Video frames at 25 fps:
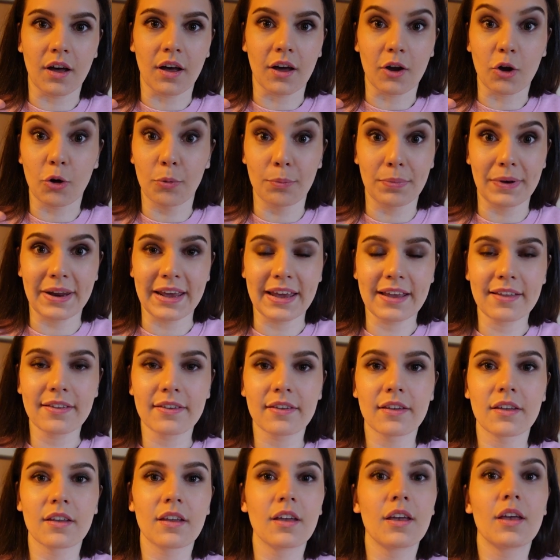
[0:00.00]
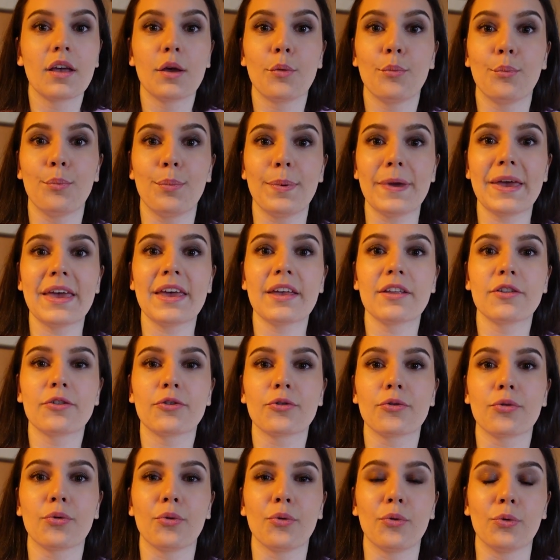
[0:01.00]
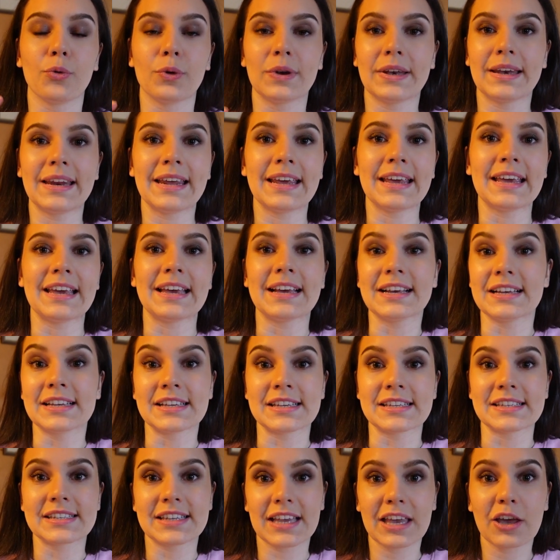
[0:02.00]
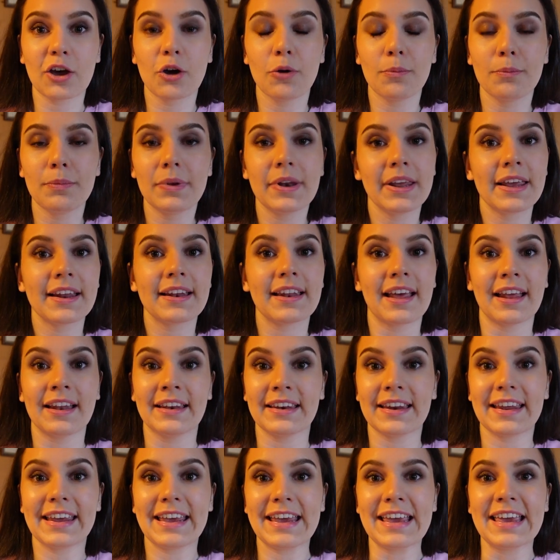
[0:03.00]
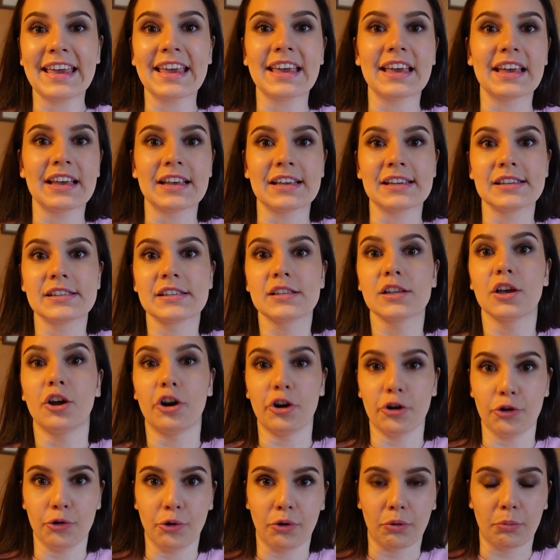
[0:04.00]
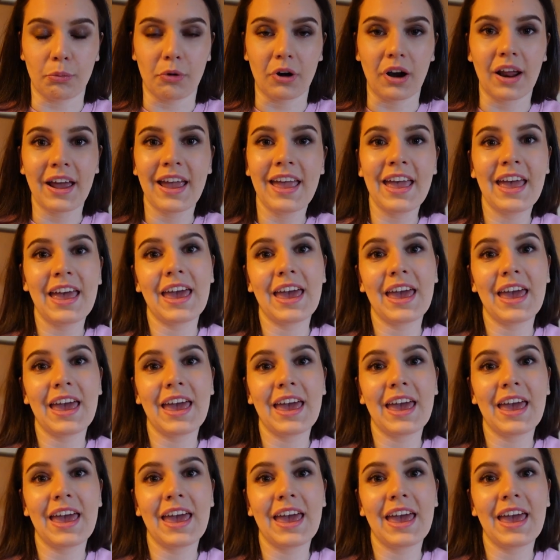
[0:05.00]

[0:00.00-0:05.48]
complete, B to D is incomplete, and E is normal.